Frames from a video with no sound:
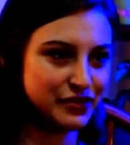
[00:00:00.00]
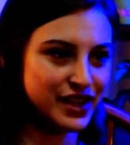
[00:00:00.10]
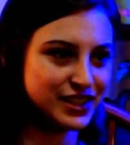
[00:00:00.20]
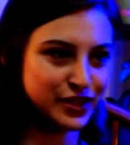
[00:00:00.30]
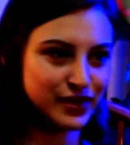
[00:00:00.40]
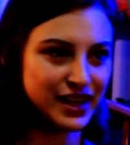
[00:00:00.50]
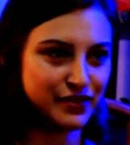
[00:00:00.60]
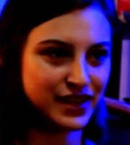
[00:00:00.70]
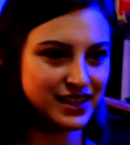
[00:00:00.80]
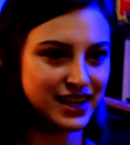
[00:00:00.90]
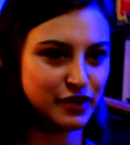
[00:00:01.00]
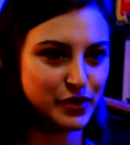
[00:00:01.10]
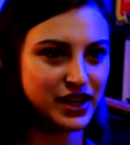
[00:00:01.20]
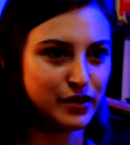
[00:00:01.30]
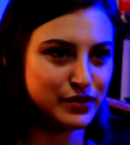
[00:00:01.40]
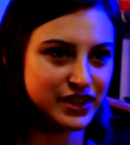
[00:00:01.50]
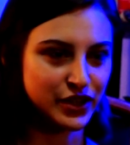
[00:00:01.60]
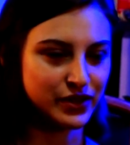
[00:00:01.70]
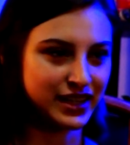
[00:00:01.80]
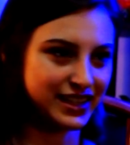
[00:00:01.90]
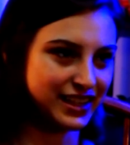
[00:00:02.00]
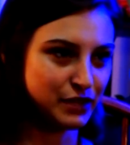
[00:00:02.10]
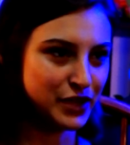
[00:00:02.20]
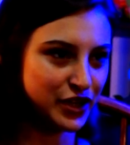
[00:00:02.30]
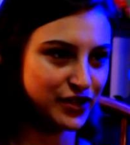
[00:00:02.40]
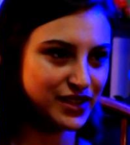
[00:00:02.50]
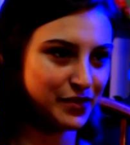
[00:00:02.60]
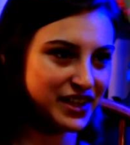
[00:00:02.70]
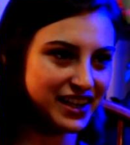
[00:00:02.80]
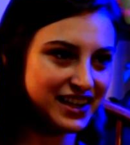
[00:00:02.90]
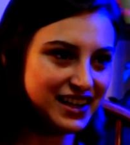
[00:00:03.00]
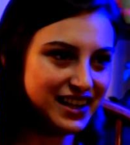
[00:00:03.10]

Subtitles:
phase in their life, that kind of becomes their, like, gimmick or something.